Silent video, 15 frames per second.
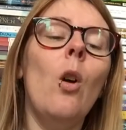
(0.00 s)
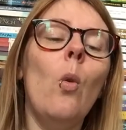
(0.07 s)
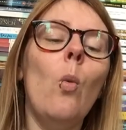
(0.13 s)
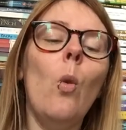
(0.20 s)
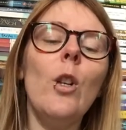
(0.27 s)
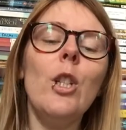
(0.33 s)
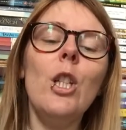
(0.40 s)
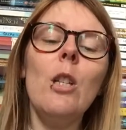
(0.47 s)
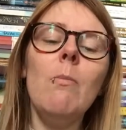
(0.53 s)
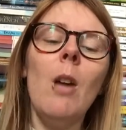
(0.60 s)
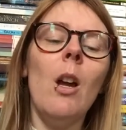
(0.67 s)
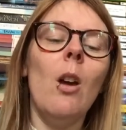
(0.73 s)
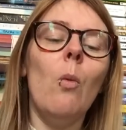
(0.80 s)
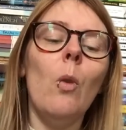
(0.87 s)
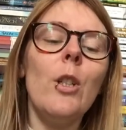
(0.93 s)

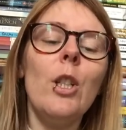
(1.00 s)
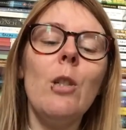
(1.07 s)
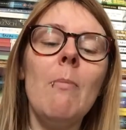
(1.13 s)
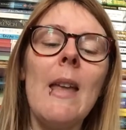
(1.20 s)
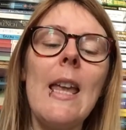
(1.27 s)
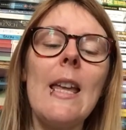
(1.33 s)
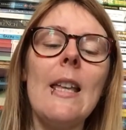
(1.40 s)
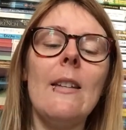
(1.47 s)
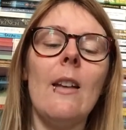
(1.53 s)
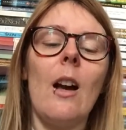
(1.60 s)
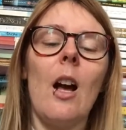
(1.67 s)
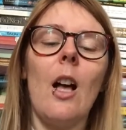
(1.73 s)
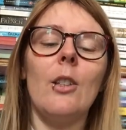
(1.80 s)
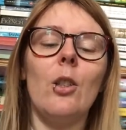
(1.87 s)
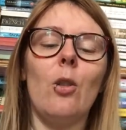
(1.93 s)
What do you mean?
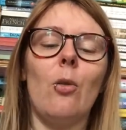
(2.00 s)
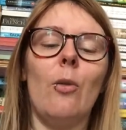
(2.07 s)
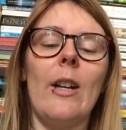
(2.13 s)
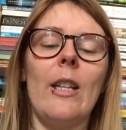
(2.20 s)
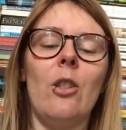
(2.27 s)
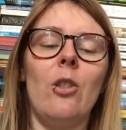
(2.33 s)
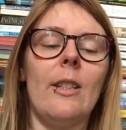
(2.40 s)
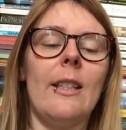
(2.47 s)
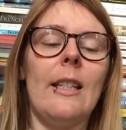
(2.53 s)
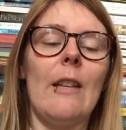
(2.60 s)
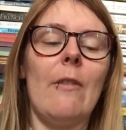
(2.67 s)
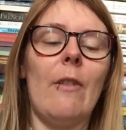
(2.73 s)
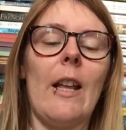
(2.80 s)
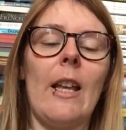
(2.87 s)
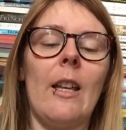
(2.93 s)
Asked Cringe,
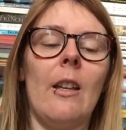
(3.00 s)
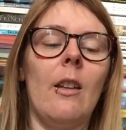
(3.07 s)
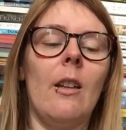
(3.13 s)
sniffling.